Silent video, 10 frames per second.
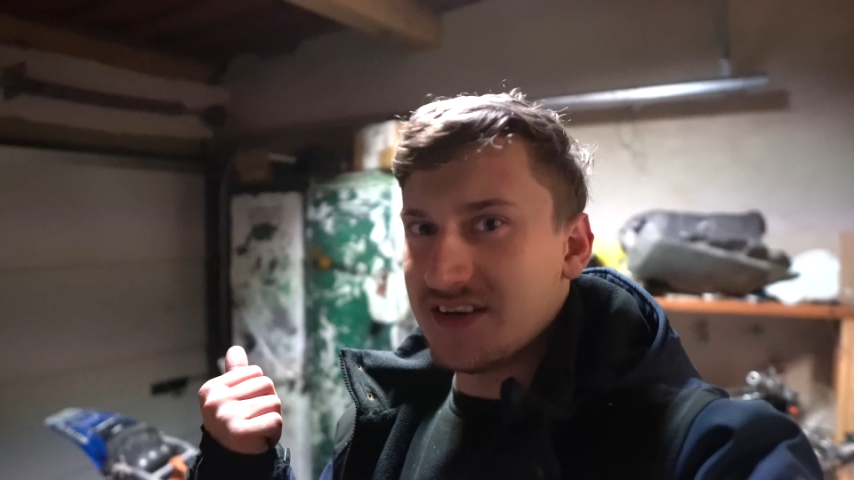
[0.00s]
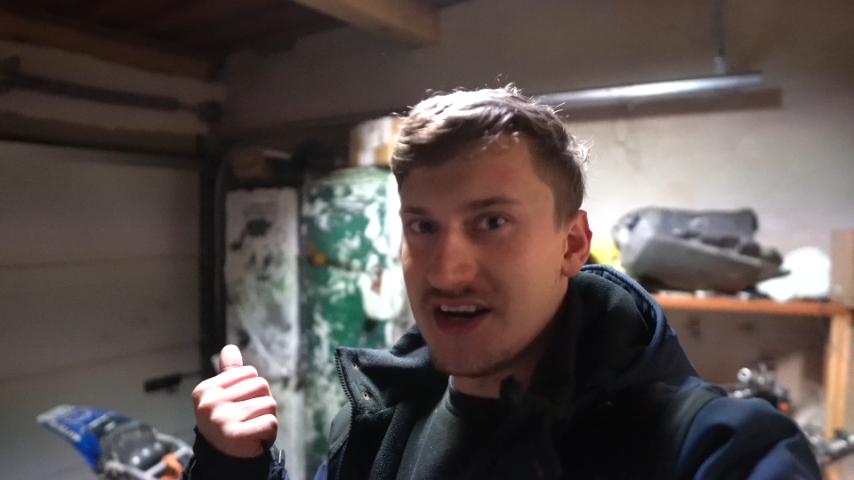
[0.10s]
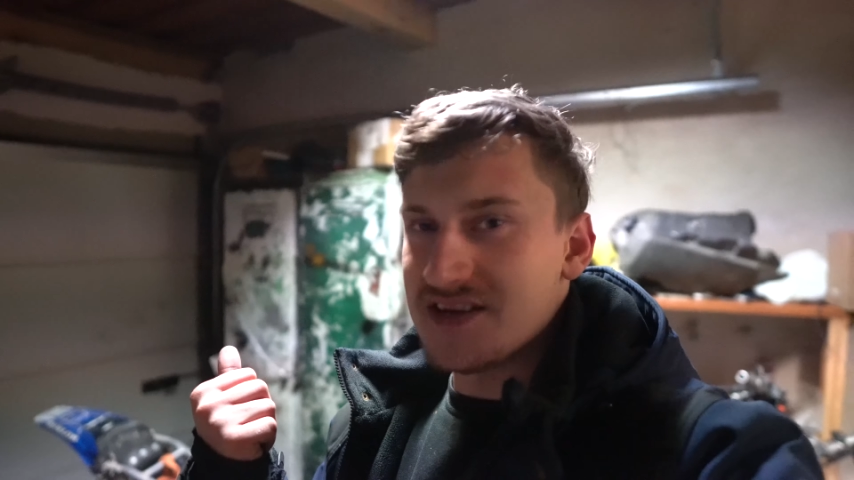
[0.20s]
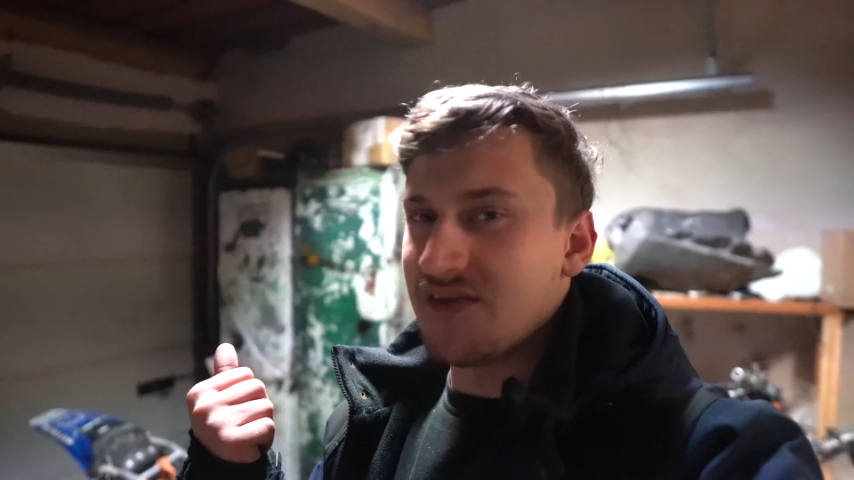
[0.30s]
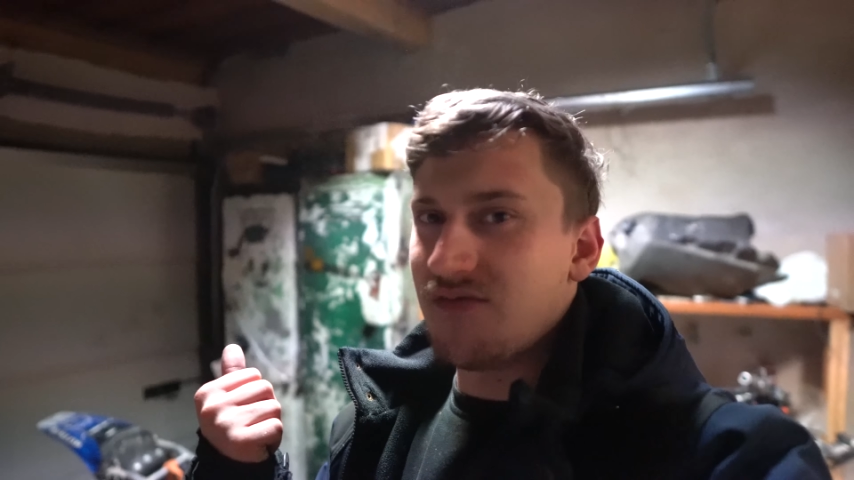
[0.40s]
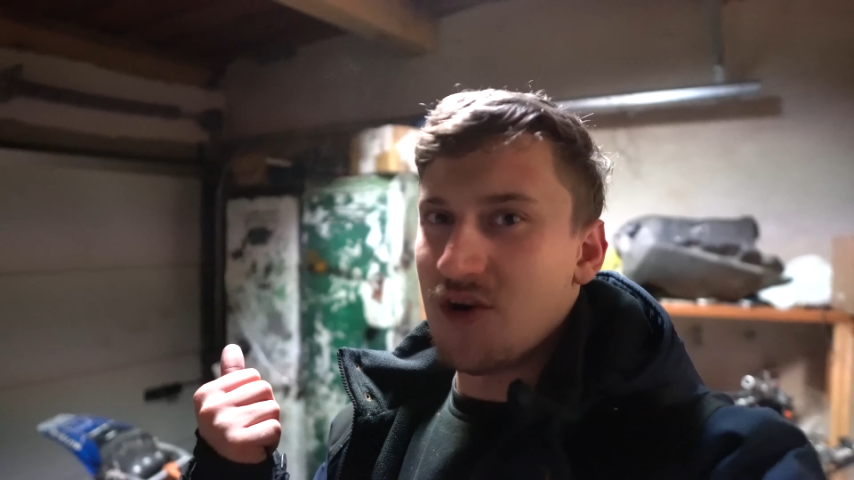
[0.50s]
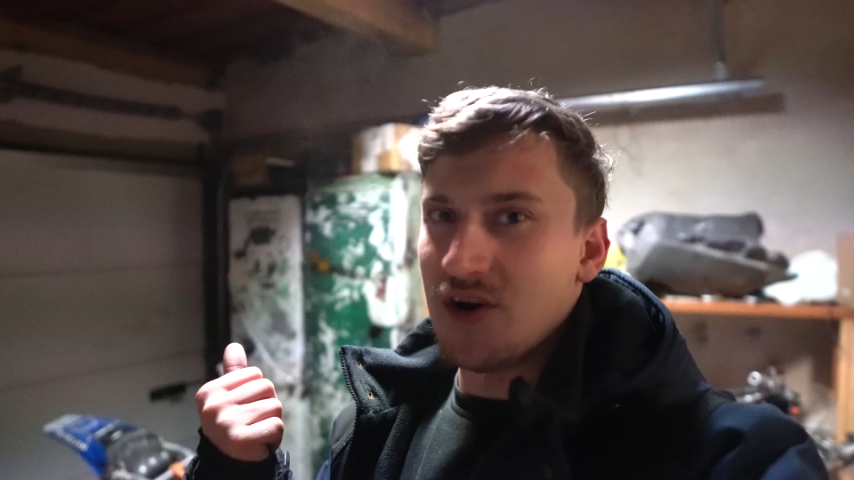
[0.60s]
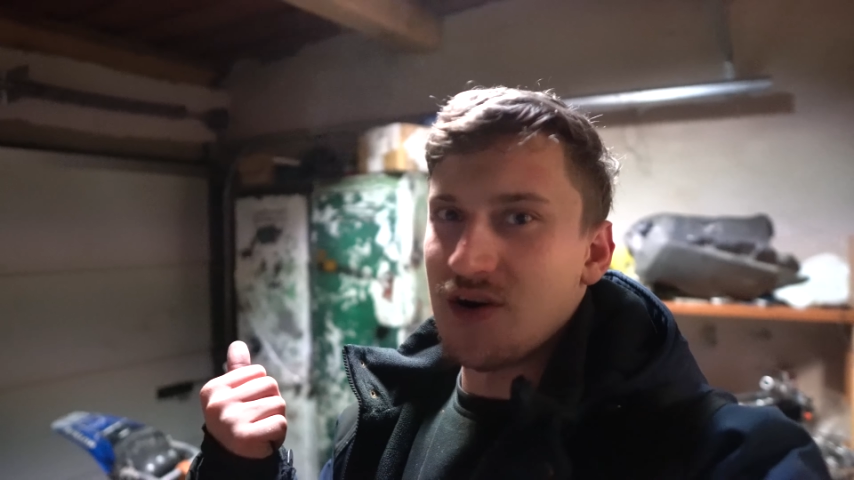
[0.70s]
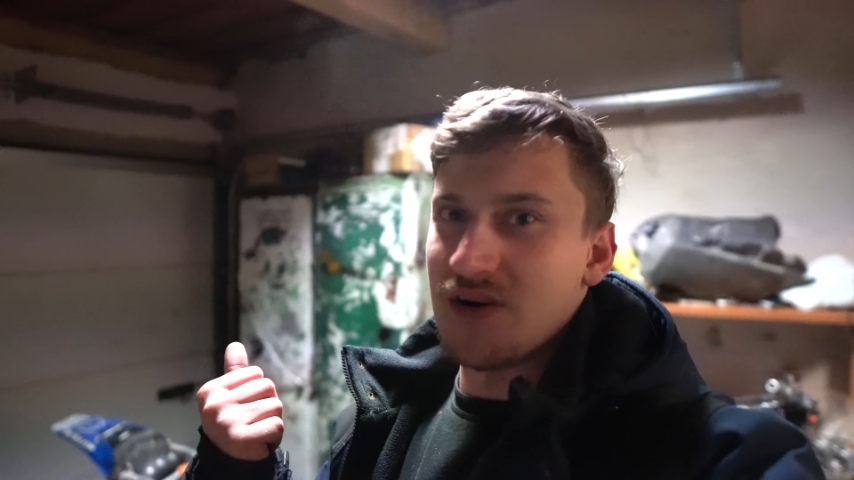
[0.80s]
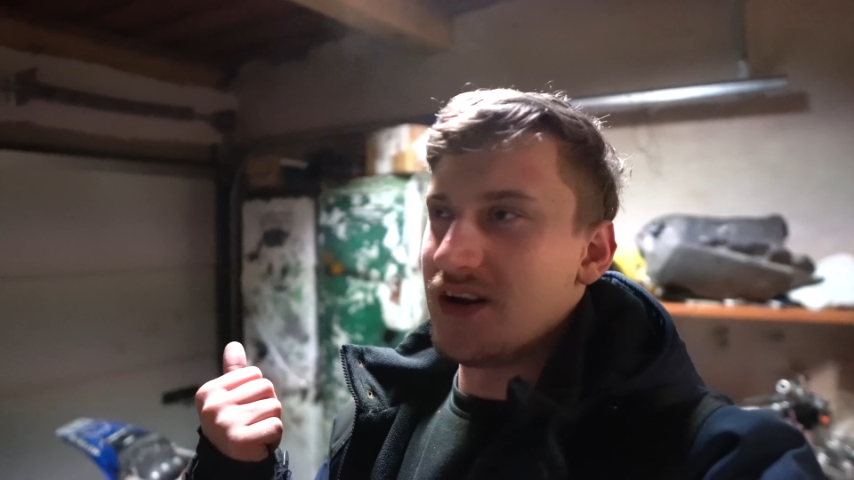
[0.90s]
running
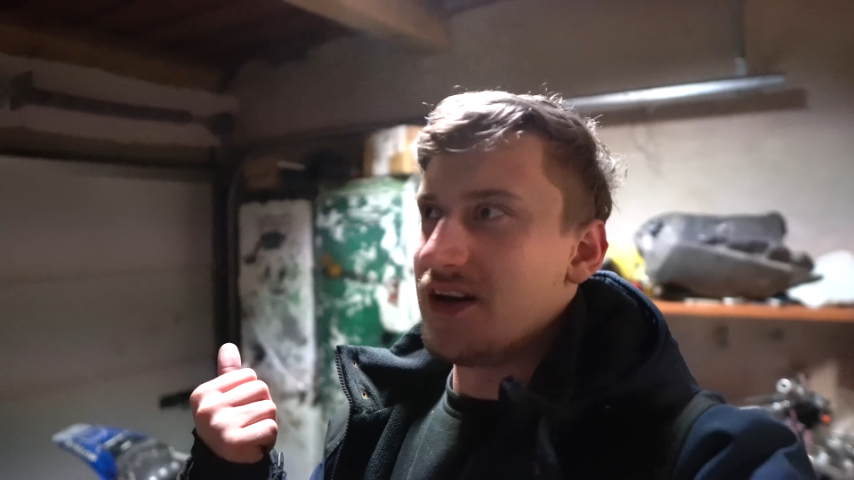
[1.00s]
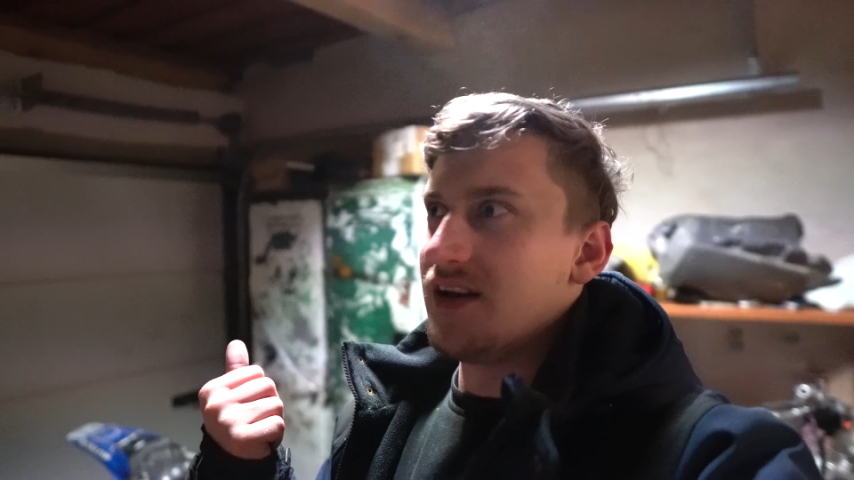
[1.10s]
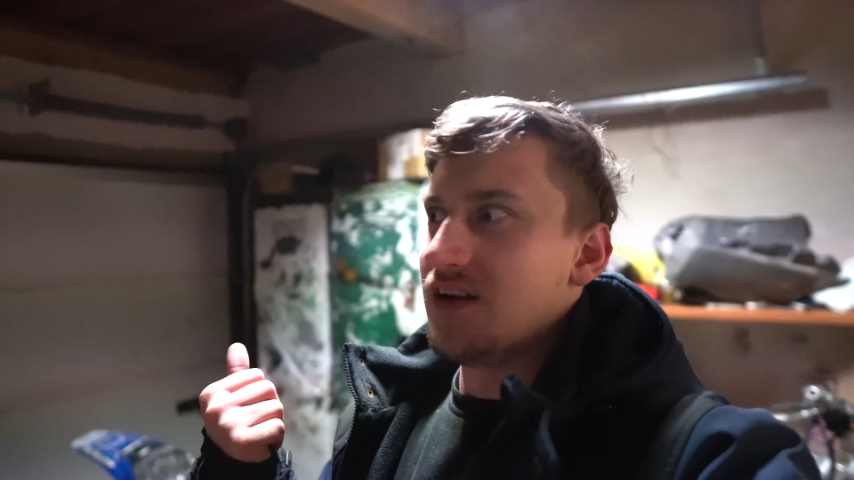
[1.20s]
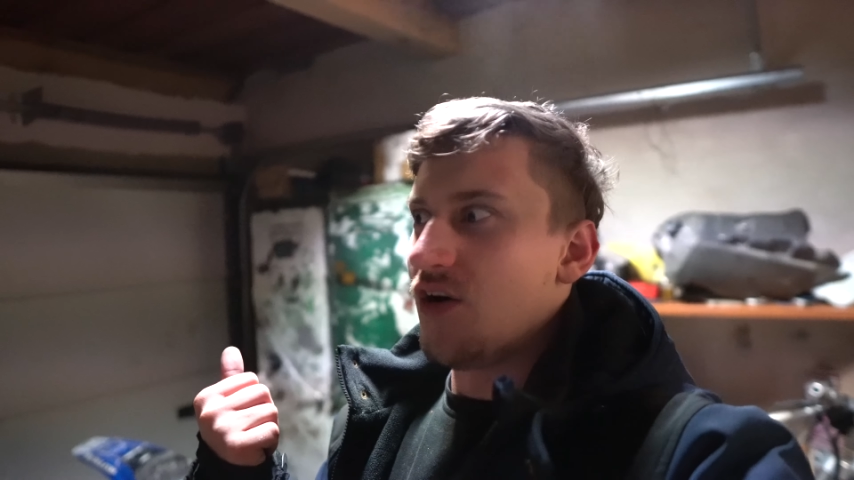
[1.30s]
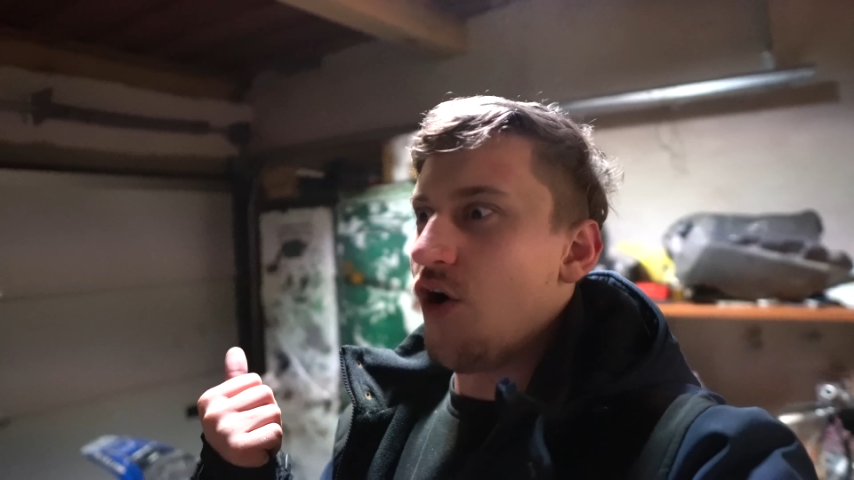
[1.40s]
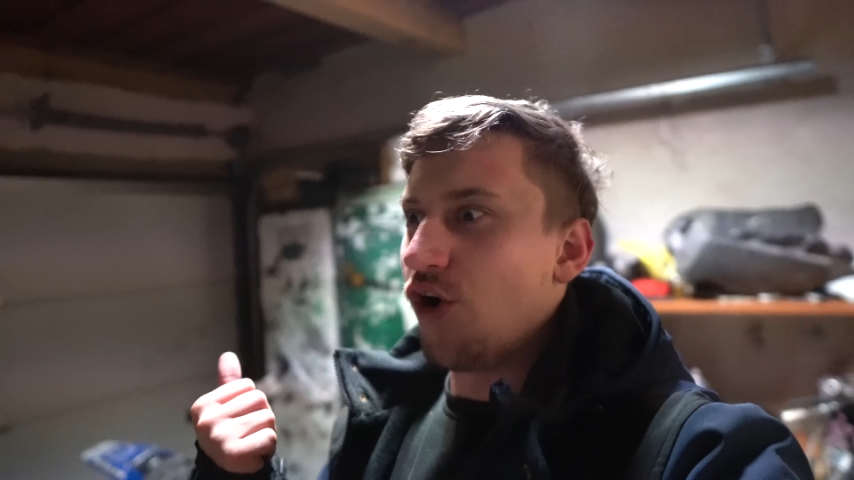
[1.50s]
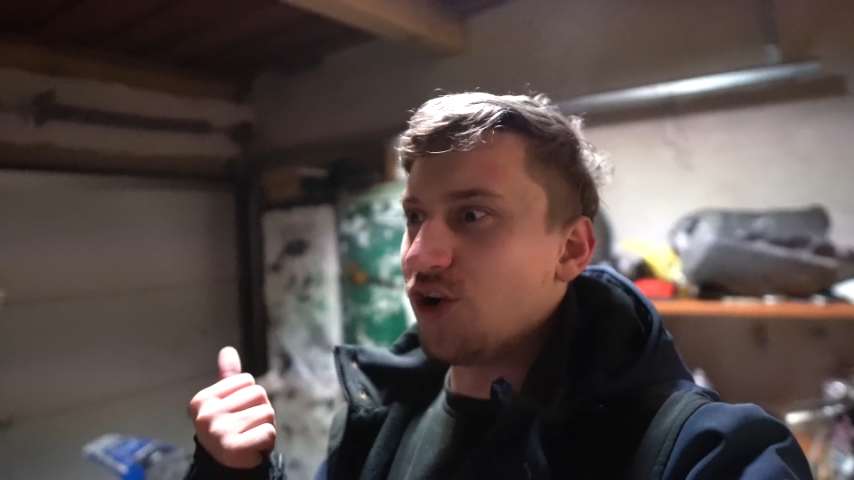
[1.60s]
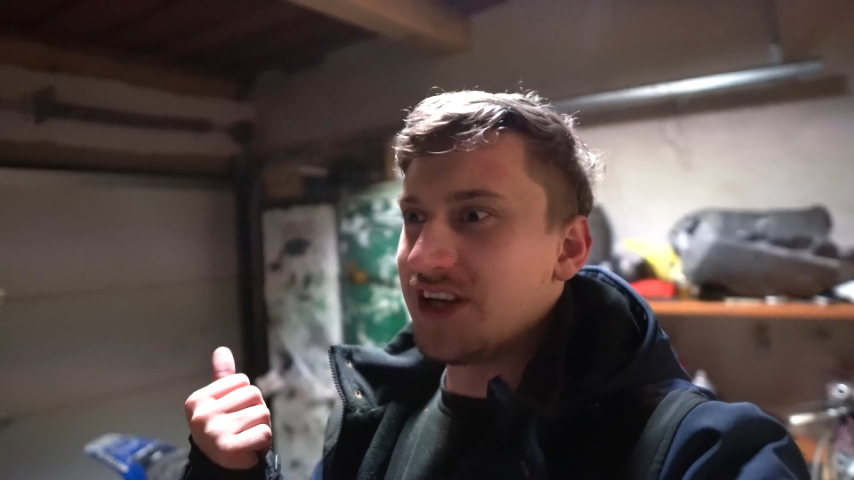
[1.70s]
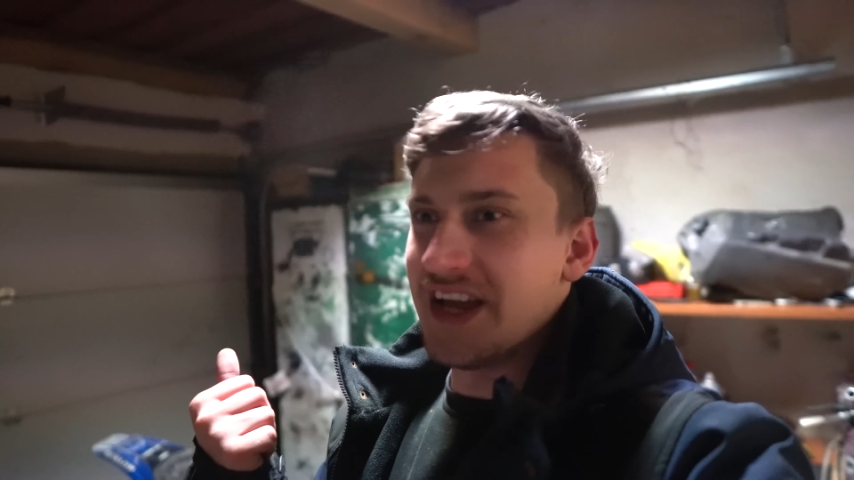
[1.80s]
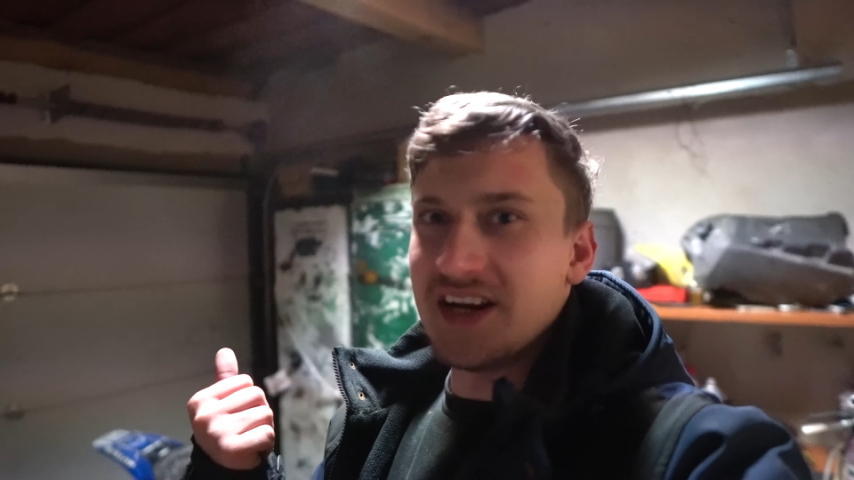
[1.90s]
for a
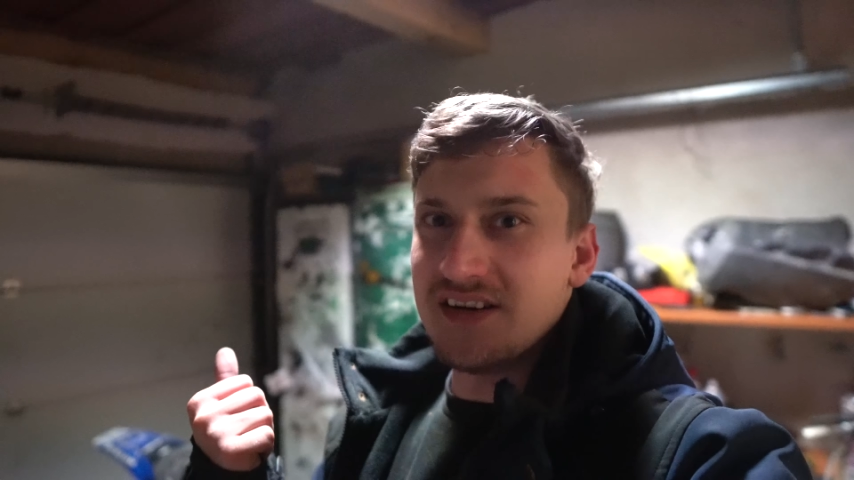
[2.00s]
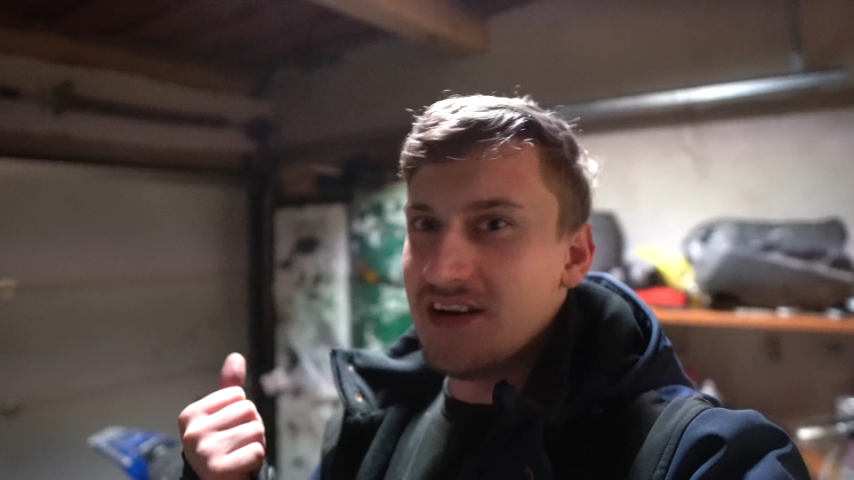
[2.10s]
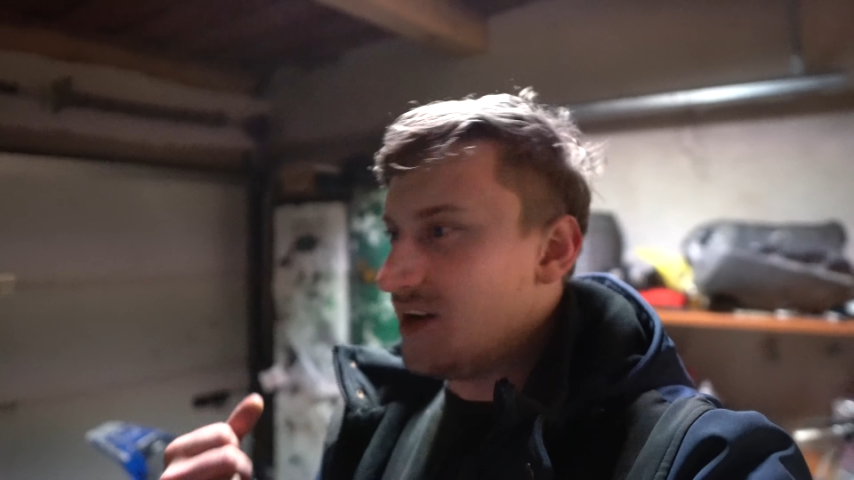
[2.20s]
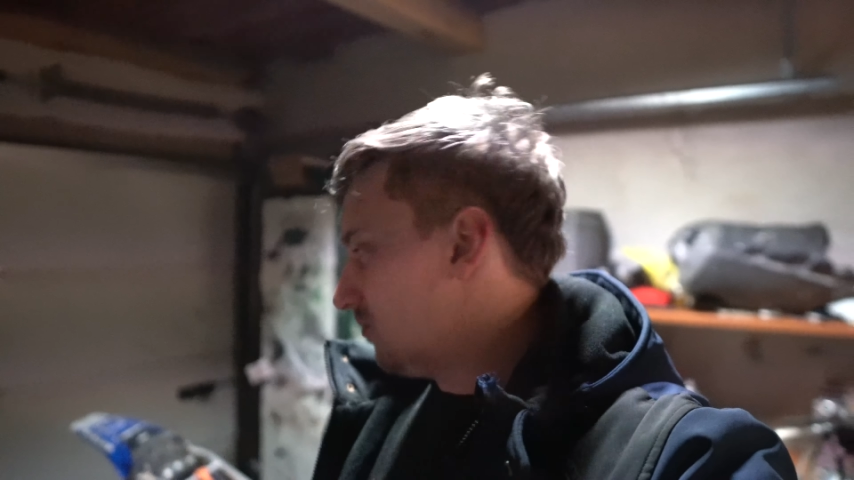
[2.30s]
whole year,